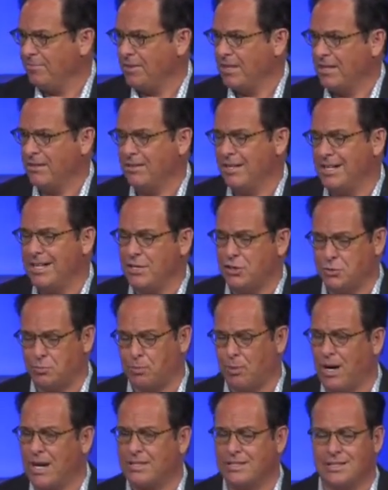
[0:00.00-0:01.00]
you know, in his
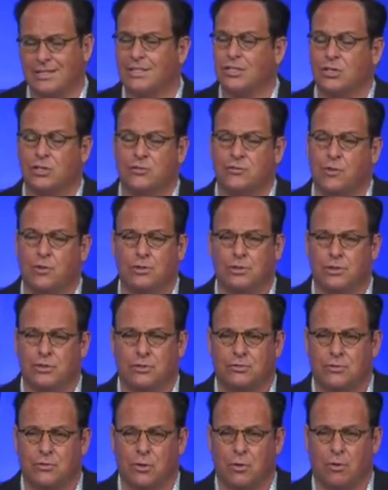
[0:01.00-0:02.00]
presence is fullness
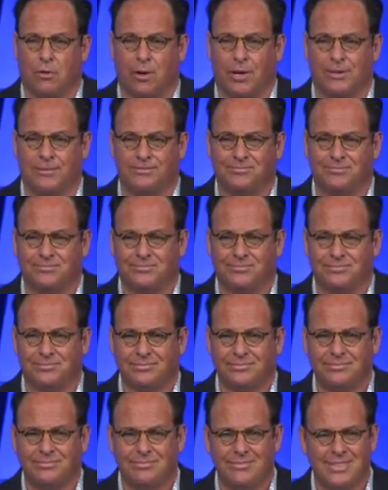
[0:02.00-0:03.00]
of joy.
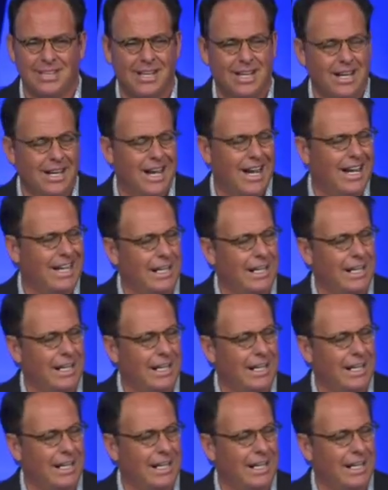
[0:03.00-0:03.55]
I